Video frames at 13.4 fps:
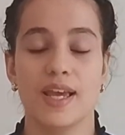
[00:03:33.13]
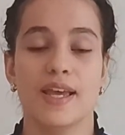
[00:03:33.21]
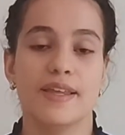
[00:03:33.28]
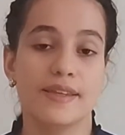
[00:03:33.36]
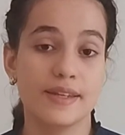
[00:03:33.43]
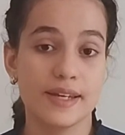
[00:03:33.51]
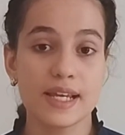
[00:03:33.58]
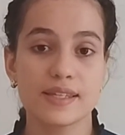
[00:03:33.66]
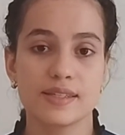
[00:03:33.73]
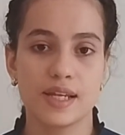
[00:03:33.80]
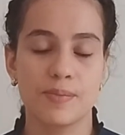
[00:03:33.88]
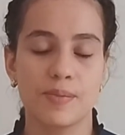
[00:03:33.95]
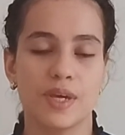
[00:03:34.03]
The next
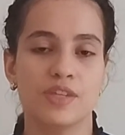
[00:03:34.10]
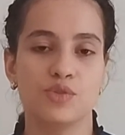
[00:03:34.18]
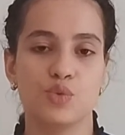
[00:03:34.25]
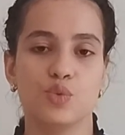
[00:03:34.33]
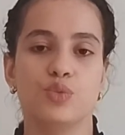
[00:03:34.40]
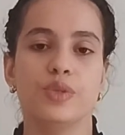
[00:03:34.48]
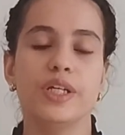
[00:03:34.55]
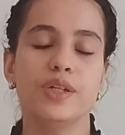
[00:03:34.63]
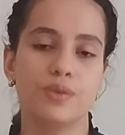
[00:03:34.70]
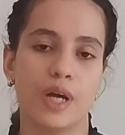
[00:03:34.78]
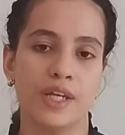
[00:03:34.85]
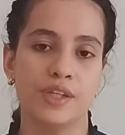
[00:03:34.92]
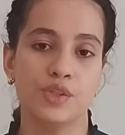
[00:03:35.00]
step is to
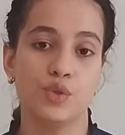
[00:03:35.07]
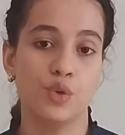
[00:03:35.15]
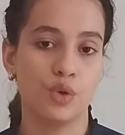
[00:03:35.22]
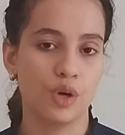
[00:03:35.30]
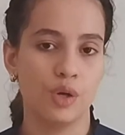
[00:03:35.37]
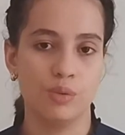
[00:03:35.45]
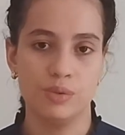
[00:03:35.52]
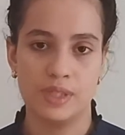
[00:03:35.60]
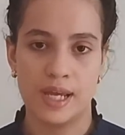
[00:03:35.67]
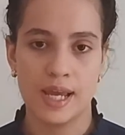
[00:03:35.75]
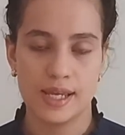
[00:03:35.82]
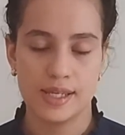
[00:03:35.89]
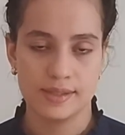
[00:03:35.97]
rewrite your old
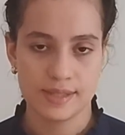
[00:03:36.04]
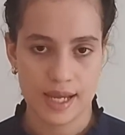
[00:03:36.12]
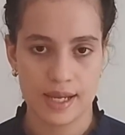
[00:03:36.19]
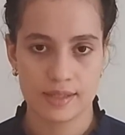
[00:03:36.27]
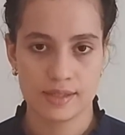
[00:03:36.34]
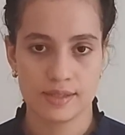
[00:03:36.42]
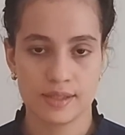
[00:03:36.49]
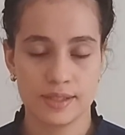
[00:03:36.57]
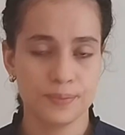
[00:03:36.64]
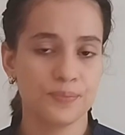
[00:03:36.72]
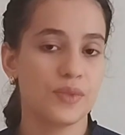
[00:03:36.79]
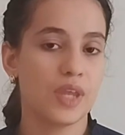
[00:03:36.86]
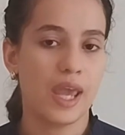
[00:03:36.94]
text,
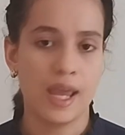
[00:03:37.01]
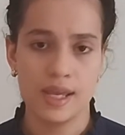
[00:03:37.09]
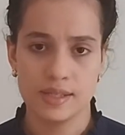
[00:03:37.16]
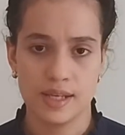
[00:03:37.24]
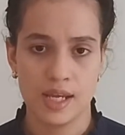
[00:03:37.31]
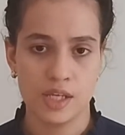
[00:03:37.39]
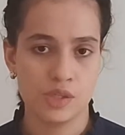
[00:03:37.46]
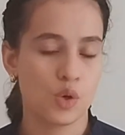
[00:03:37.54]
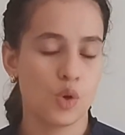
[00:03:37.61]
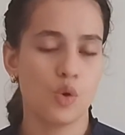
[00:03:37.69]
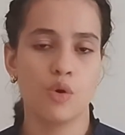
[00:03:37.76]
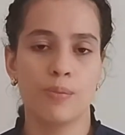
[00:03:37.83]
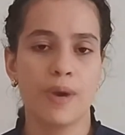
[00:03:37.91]
essays,
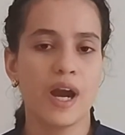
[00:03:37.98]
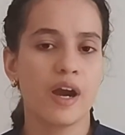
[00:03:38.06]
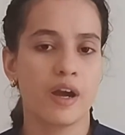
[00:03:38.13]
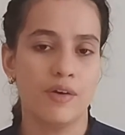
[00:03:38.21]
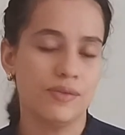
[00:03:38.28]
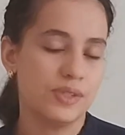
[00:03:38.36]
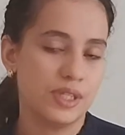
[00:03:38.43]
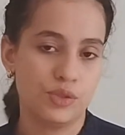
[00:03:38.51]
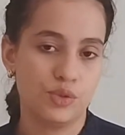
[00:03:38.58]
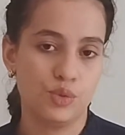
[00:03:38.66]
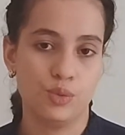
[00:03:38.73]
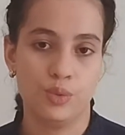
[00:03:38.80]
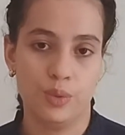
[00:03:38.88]
or paragraphs that
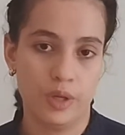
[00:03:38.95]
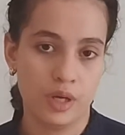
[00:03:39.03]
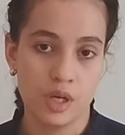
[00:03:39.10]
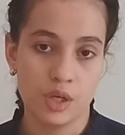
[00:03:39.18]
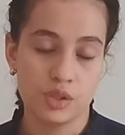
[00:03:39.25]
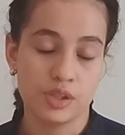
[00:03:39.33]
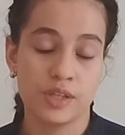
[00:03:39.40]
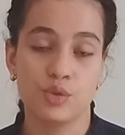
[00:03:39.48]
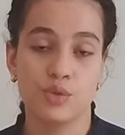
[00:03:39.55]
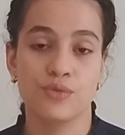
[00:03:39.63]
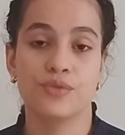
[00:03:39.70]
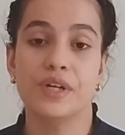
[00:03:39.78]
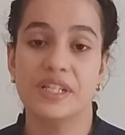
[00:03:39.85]

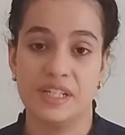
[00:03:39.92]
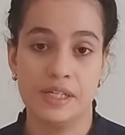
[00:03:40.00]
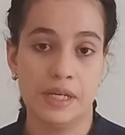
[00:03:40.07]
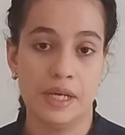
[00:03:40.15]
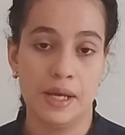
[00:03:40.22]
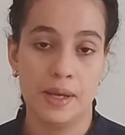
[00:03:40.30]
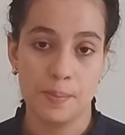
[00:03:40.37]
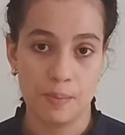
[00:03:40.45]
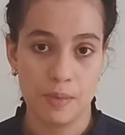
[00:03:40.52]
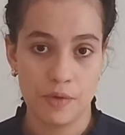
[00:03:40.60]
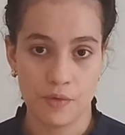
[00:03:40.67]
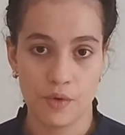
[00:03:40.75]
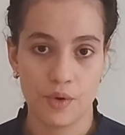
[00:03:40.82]
you've written
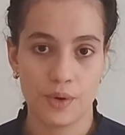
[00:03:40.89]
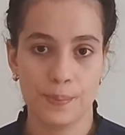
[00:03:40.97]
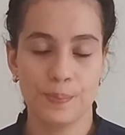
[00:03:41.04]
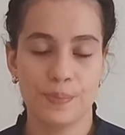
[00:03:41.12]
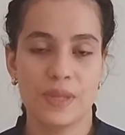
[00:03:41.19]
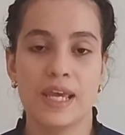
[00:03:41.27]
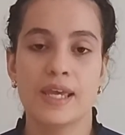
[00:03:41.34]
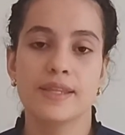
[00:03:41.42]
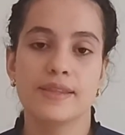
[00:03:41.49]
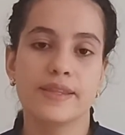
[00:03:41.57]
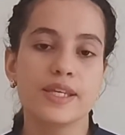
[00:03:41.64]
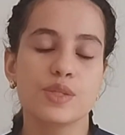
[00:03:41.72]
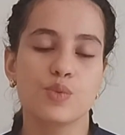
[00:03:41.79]
before.
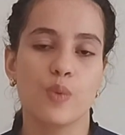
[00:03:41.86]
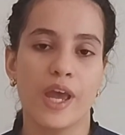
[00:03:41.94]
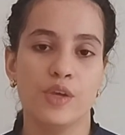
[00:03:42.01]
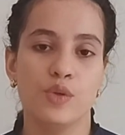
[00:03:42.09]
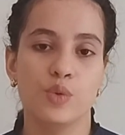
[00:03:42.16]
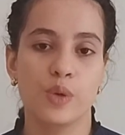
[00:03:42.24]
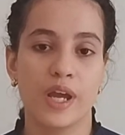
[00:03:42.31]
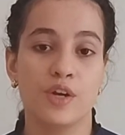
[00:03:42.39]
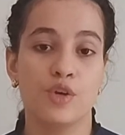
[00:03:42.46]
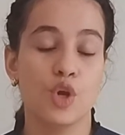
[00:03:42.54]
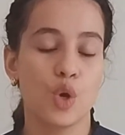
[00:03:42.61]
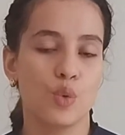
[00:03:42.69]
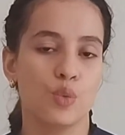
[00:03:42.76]
This way you can
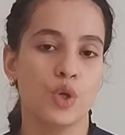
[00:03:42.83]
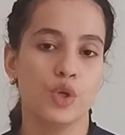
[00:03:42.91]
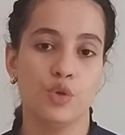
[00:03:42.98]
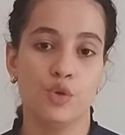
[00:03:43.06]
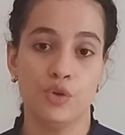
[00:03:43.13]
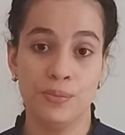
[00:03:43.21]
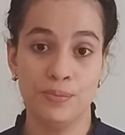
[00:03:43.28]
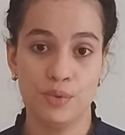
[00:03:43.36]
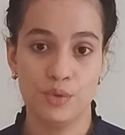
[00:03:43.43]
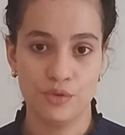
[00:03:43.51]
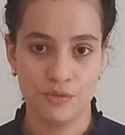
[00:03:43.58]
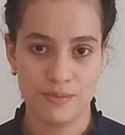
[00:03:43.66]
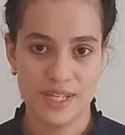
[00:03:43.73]
know your
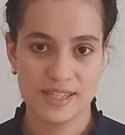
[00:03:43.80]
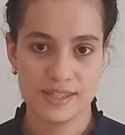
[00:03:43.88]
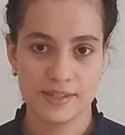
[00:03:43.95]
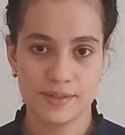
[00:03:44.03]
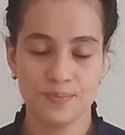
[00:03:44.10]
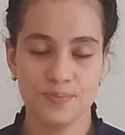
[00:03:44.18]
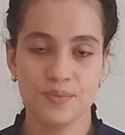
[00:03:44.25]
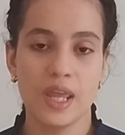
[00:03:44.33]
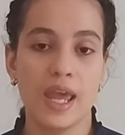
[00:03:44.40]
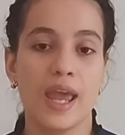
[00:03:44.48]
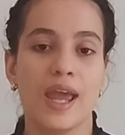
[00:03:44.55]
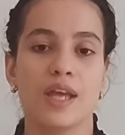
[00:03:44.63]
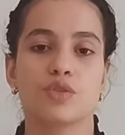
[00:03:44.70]
improvements
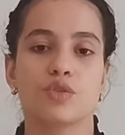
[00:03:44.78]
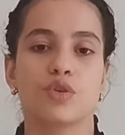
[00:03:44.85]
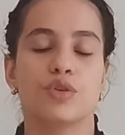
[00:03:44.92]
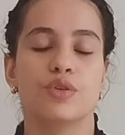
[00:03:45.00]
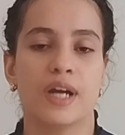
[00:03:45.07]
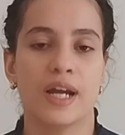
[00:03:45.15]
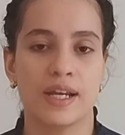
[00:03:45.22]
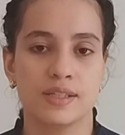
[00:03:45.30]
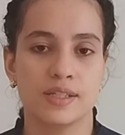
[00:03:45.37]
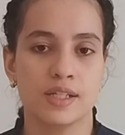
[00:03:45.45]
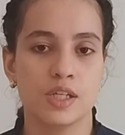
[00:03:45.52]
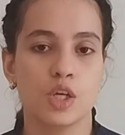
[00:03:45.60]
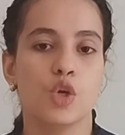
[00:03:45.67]
and correct
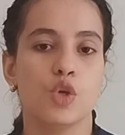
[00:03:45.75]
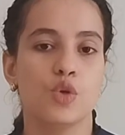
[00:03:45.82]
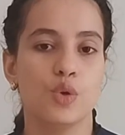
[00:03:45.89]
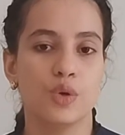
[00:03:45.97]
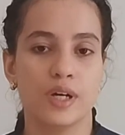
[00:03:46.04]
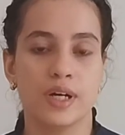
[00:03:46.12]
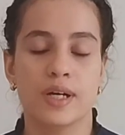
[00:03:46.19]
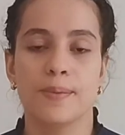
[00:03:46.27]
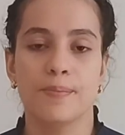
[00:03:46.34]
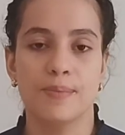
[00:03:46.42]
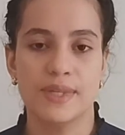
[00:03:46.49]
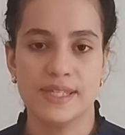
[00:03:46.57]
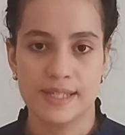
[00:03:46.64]
your
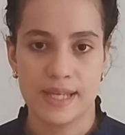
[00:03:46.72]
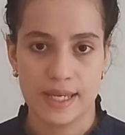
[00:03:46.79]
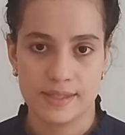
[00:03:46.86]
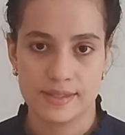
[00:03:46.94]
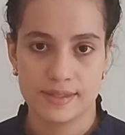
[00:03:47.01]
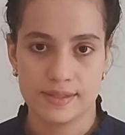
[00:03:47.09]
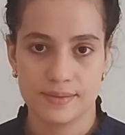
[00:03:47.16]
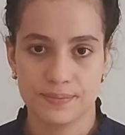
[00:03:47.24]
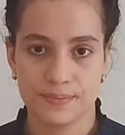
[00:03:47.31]
mistakes.